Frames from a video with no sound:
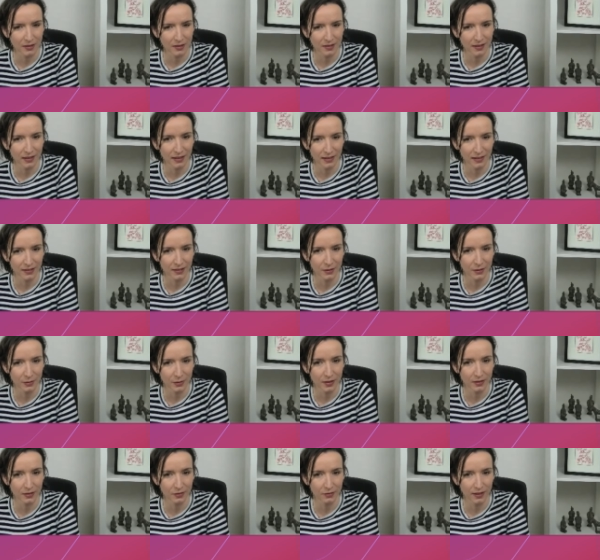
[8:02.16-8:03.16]
like. So it is
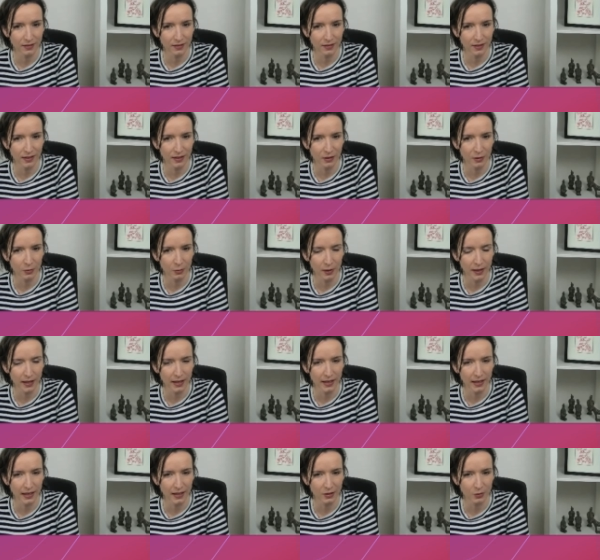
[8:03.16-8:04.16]
fascinating the way
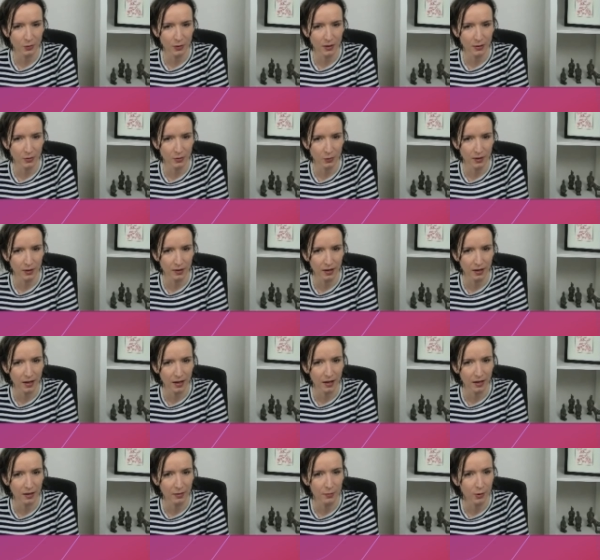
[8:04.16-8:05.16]
Twitter are
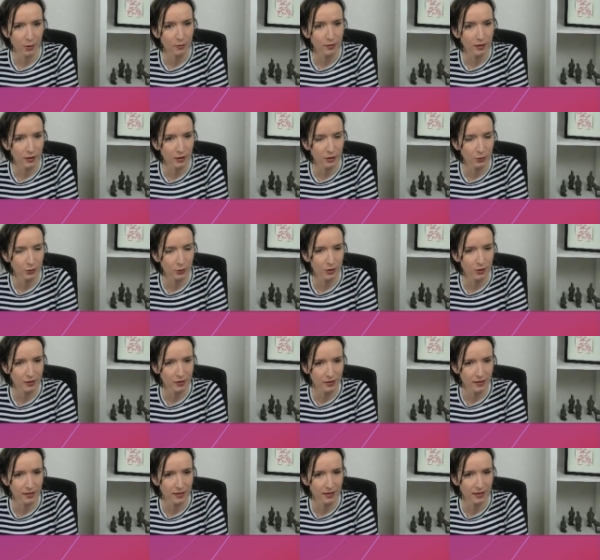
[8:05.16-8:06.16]
moving towards
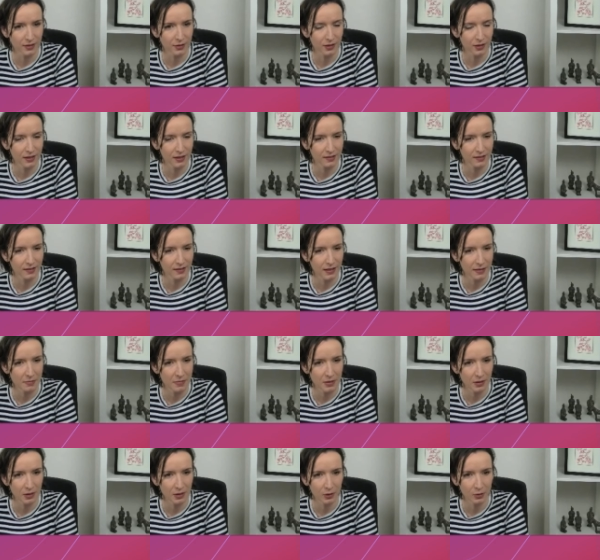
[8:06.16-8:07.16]
decentralized teams
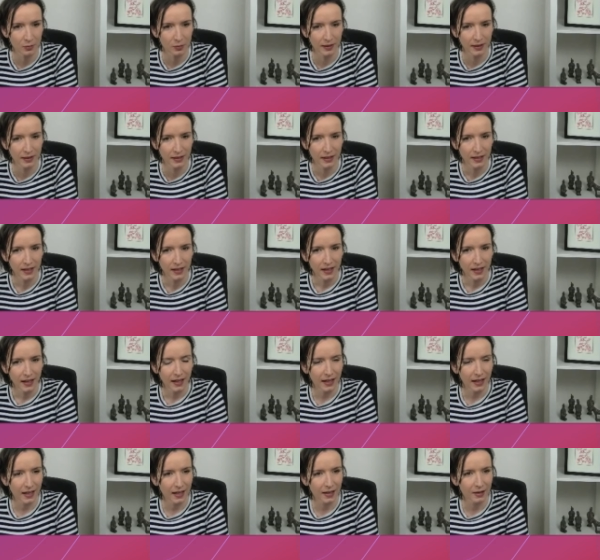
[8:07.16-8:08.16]
globally.
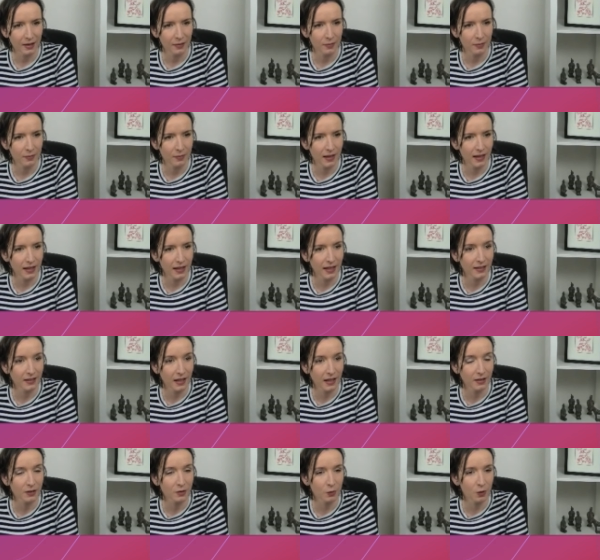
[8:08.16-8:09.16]
And
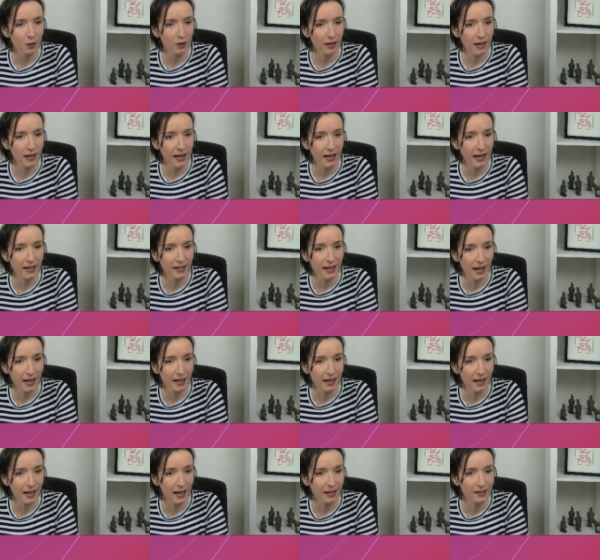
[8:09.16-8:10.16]
Swara,
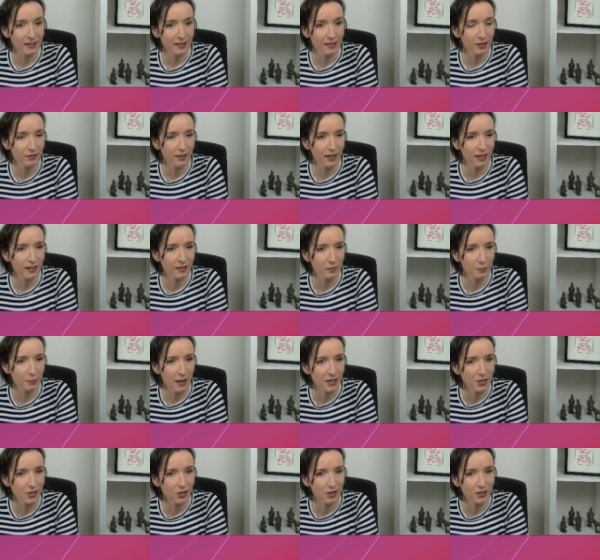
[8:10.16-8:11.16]
as Sylvanas
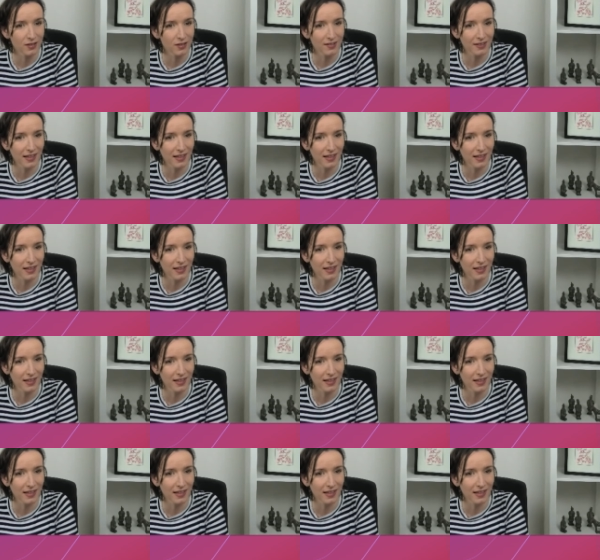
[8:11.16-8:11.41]
mentioned,